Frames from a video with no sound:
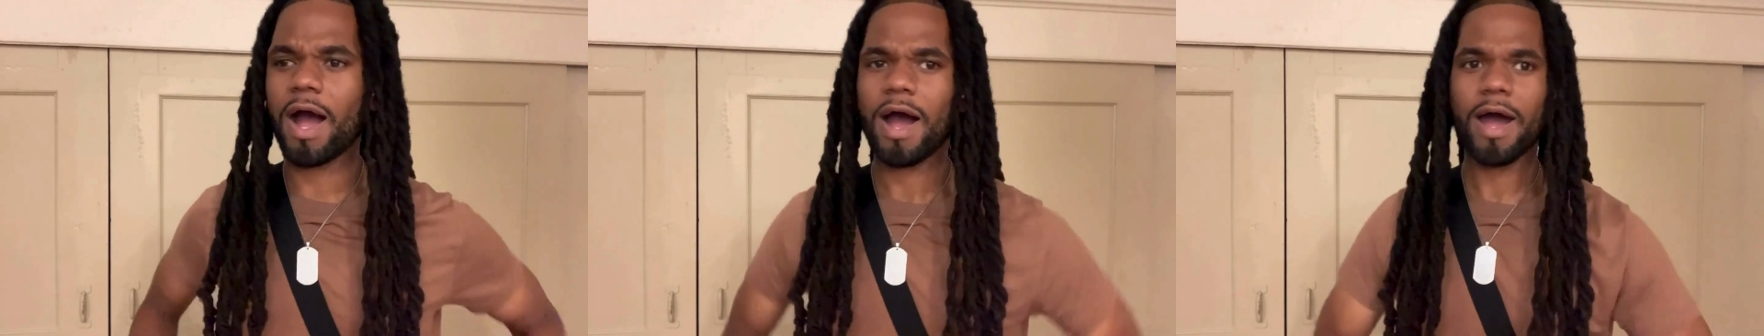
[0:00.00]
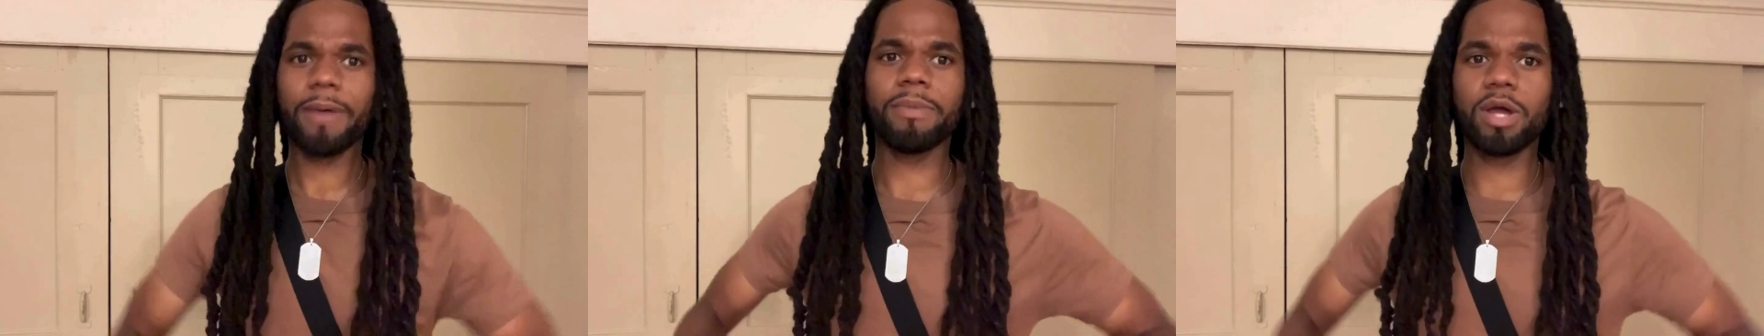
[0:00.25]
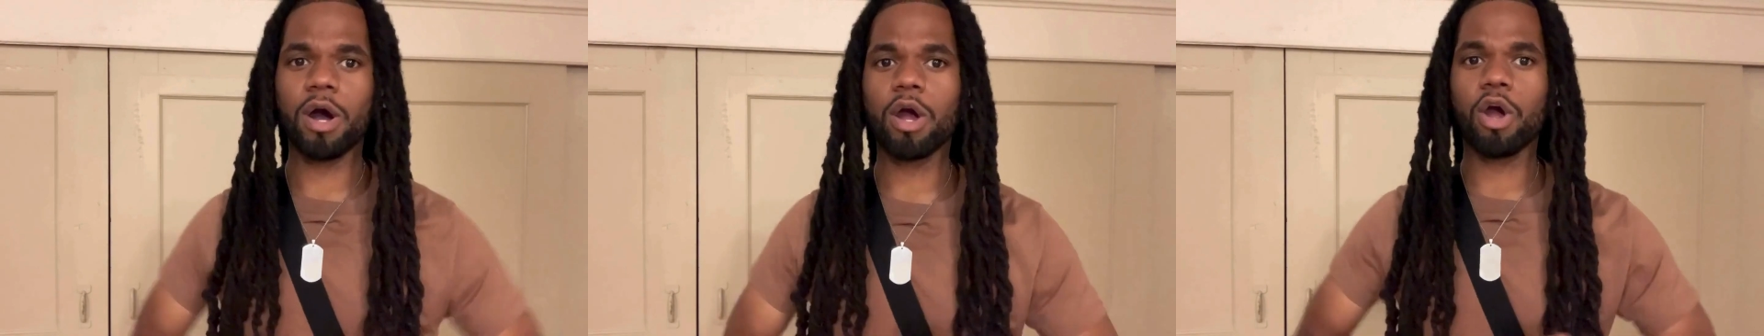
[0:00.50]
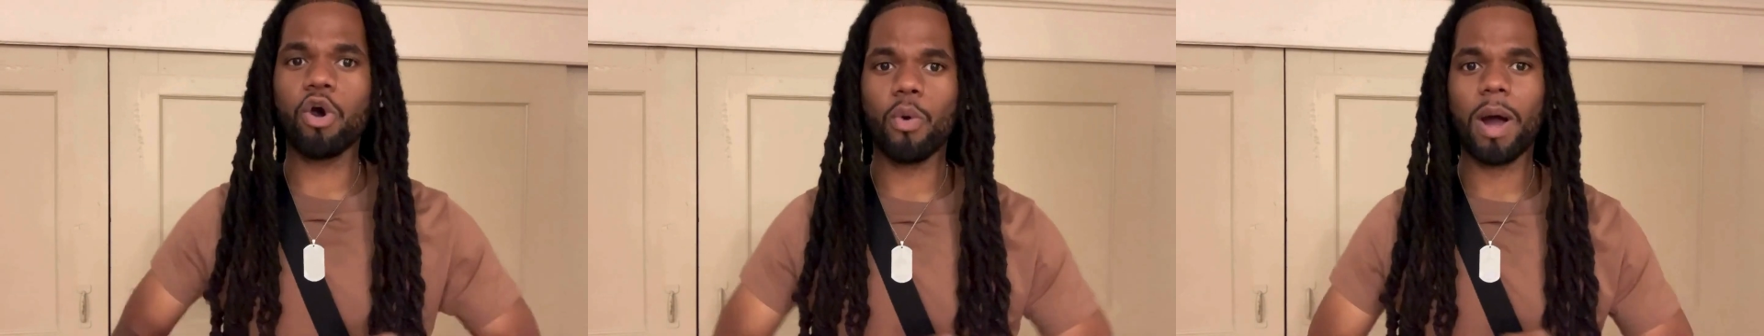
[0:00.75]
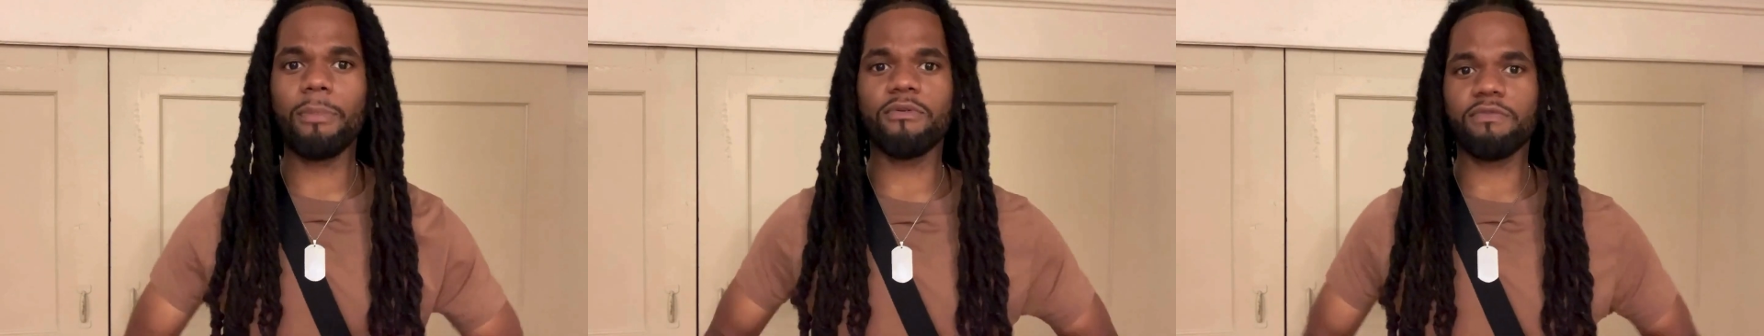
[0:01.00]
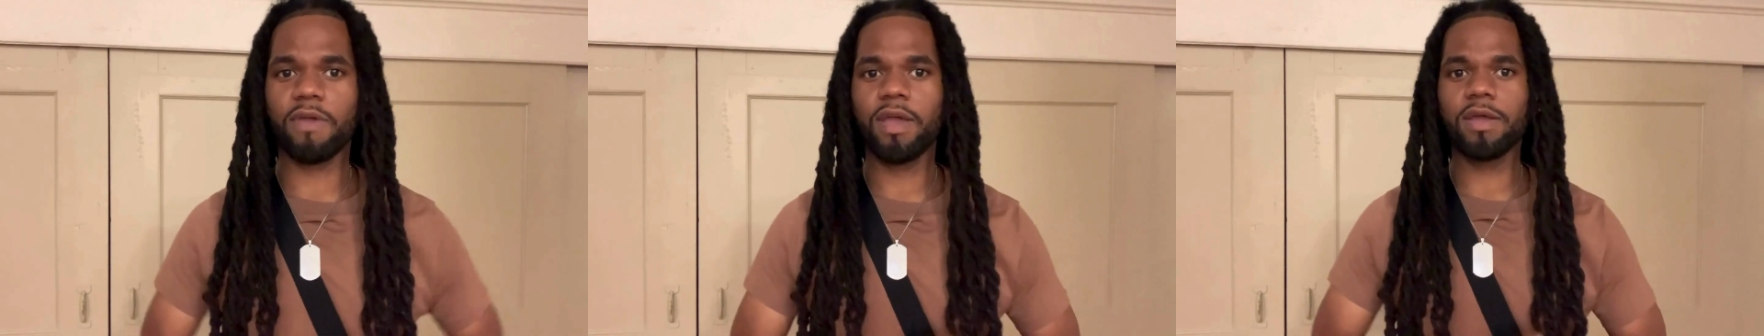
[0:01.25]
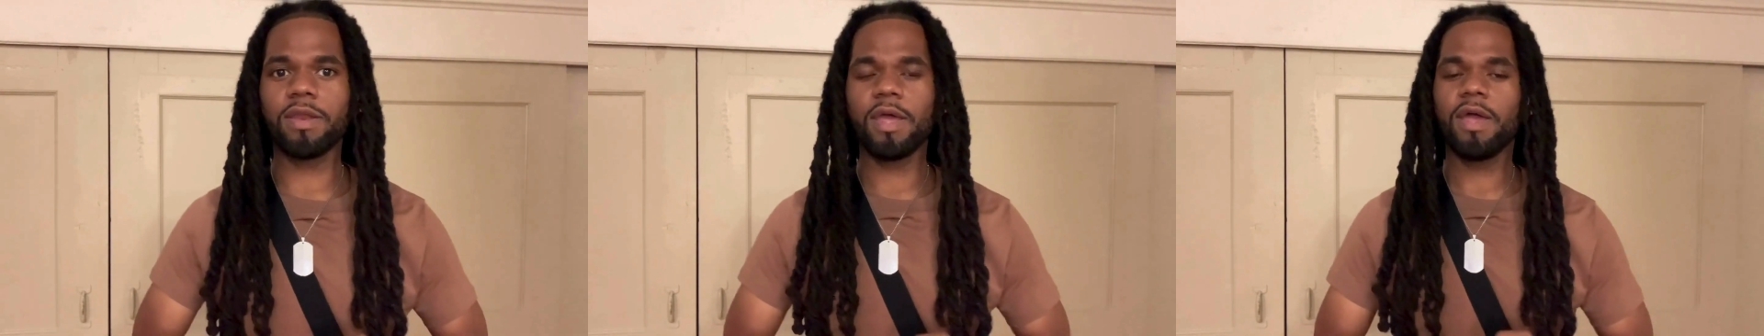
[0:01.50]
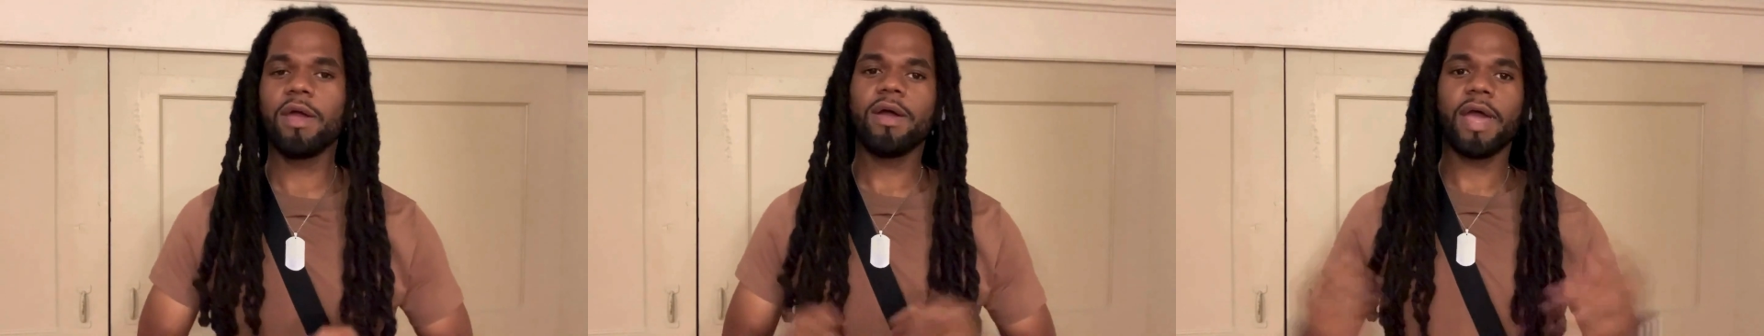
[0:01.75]
I'm gung ho, I'm a fan.
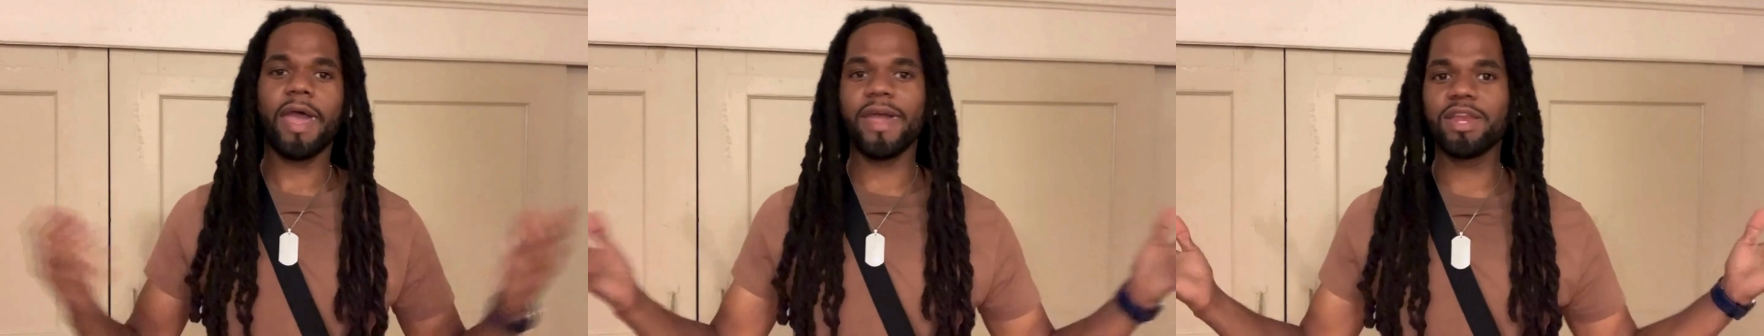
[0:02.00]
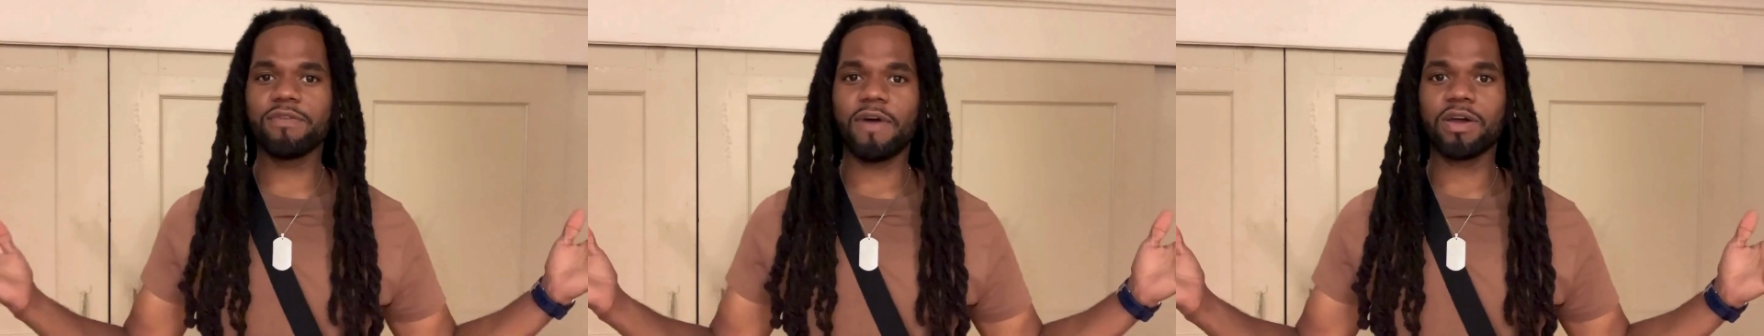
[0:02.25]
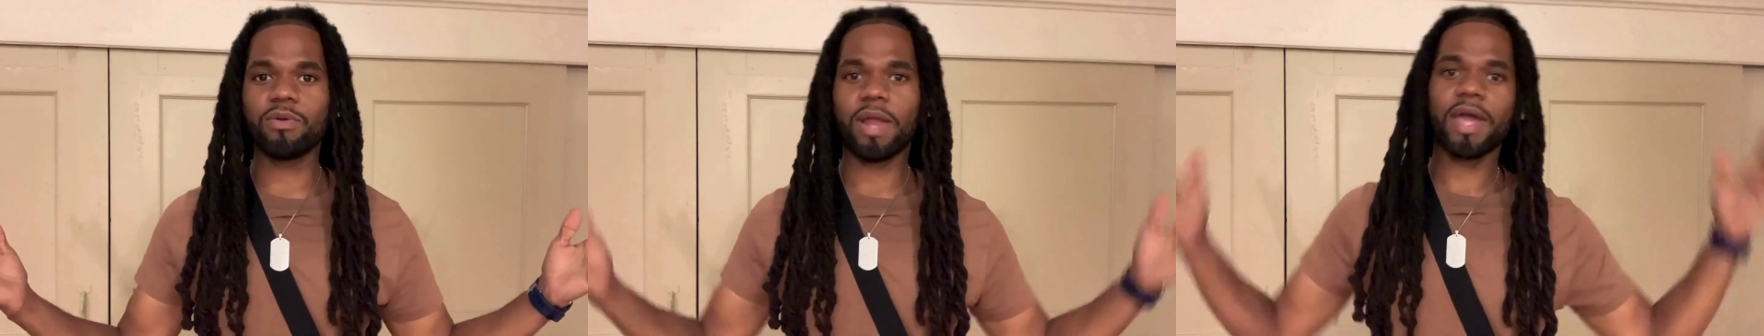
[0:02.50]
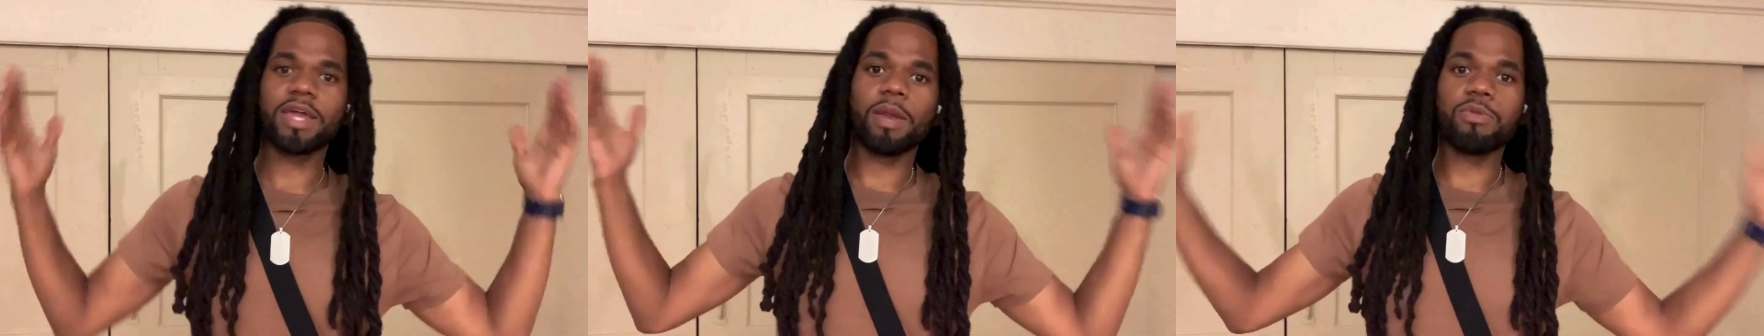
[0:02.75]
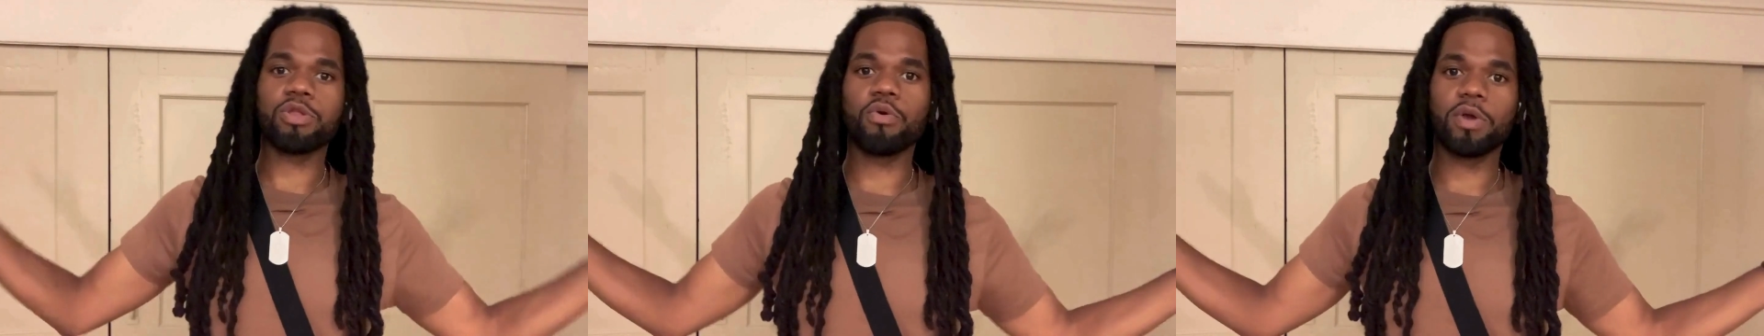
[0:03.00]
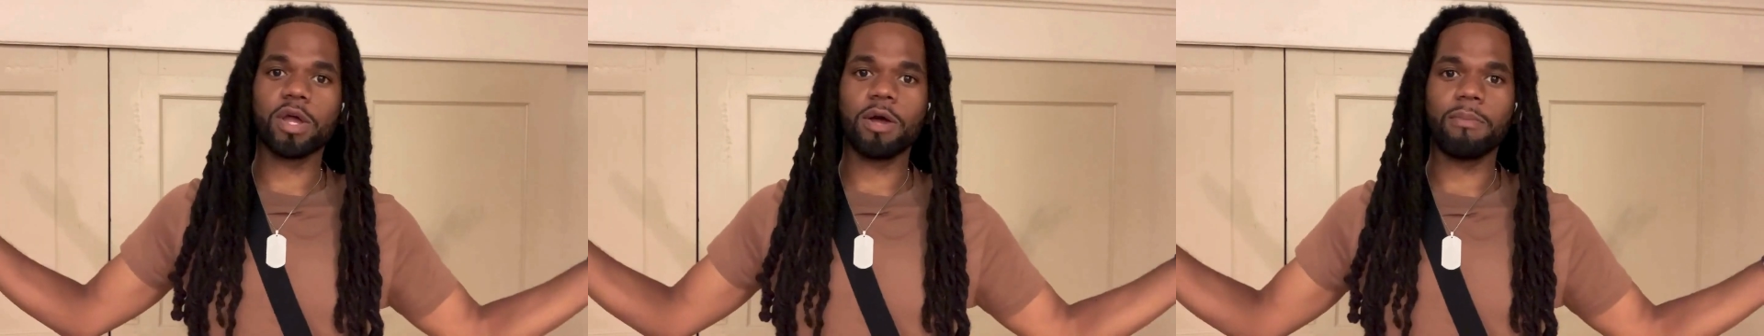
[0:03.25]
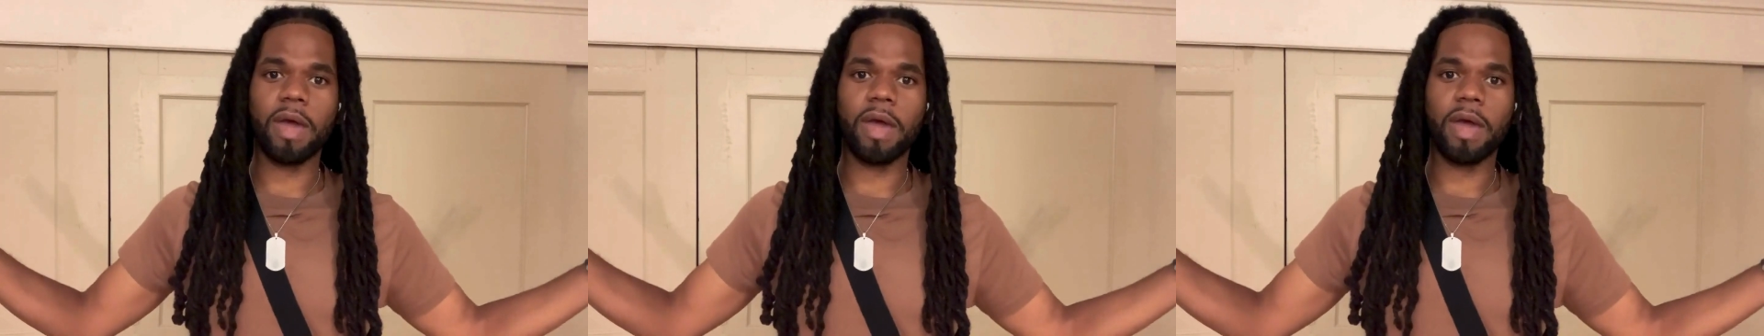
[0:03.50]
And if I don't like it, I'm still going to come